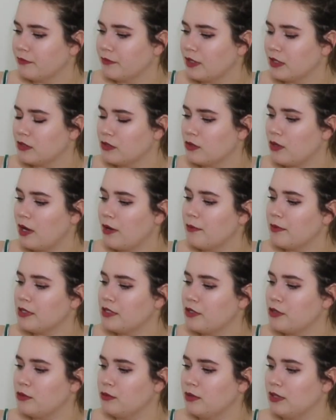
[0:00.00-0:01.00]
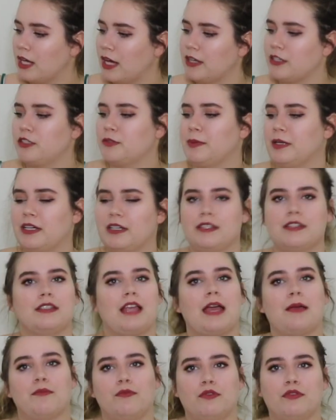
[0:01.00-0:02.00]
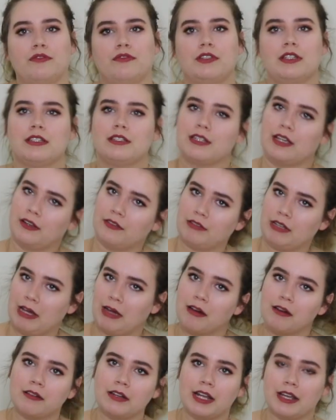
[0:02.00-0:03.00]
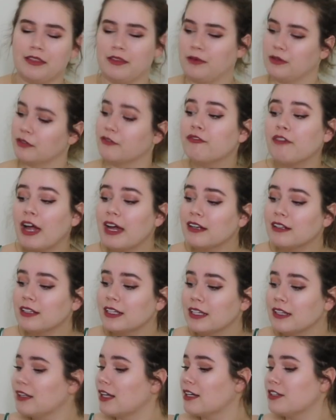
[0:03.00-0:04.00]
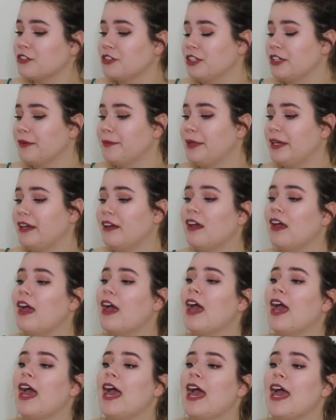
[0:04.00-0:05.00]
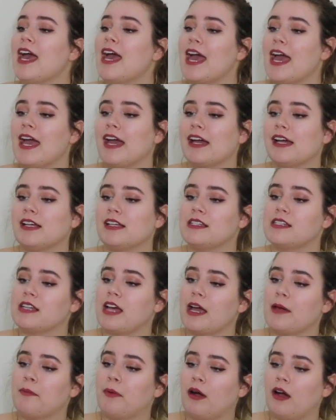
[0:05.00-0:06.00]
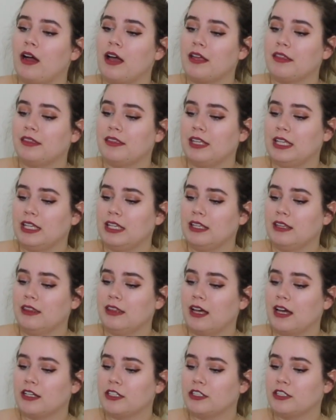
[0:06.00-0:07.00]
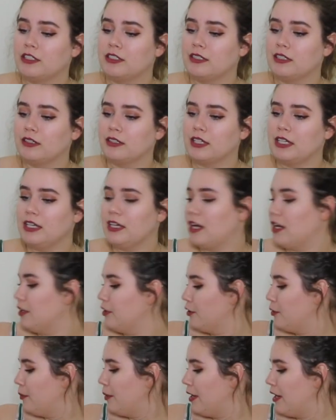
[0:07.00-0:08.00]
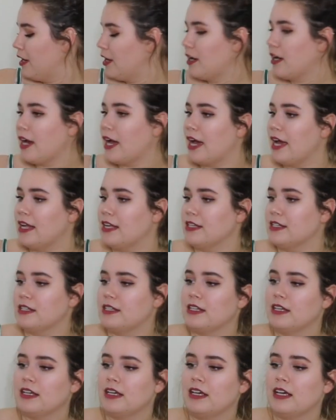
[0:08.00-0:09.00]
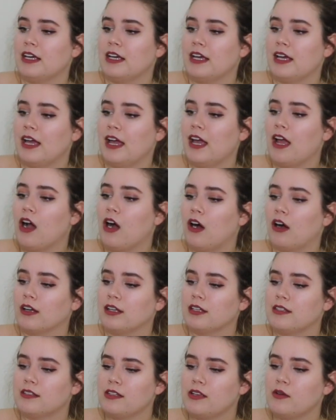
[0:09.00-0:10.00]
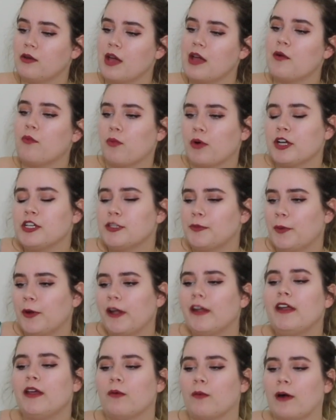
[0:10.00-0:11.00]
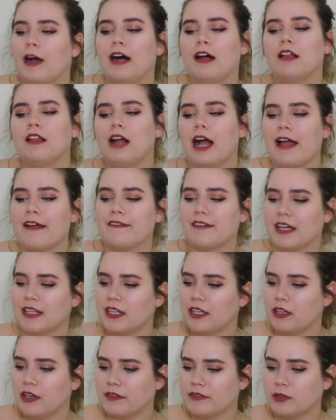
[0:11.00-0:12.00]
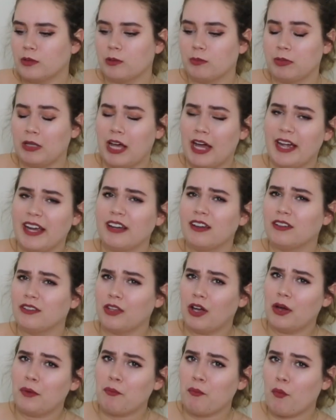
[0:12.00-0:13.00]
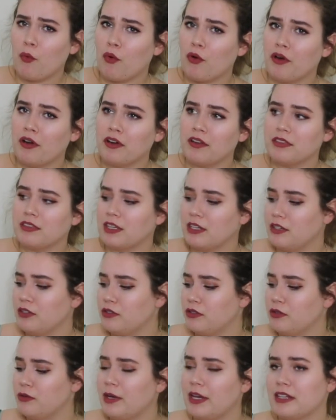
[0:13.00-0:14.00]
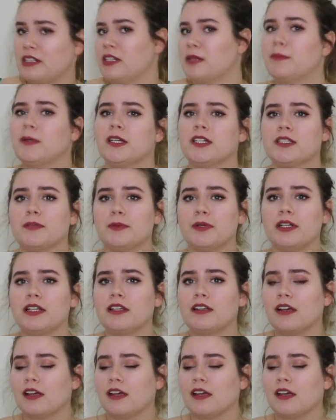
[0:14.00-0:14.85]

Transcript: So I went to Lush because I moved downtown and there was finally a Lush near me. And I bought the Lush silky underwear and it honestly it works pretty well. I find that you have to apply it a lot more than you do antiperspirant.